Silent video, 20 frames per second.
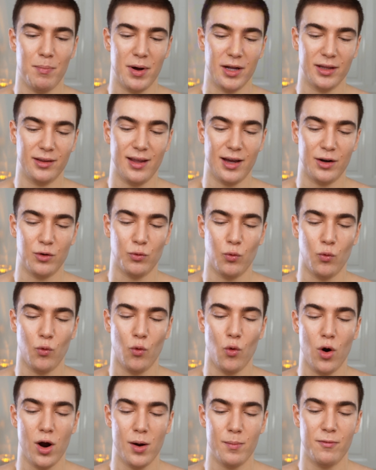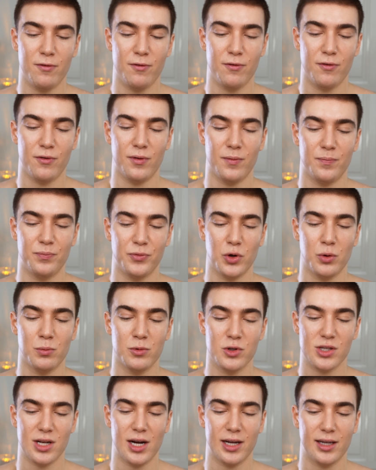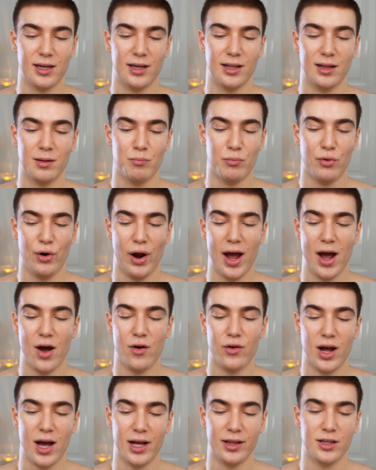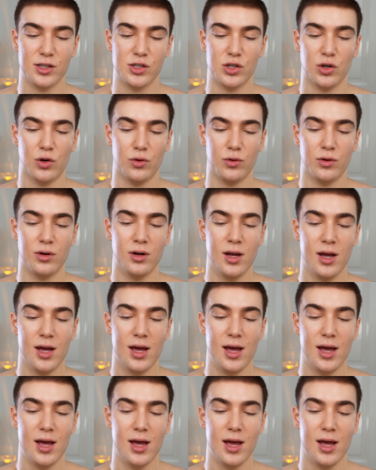but that warmth, almost like a little brown undertone,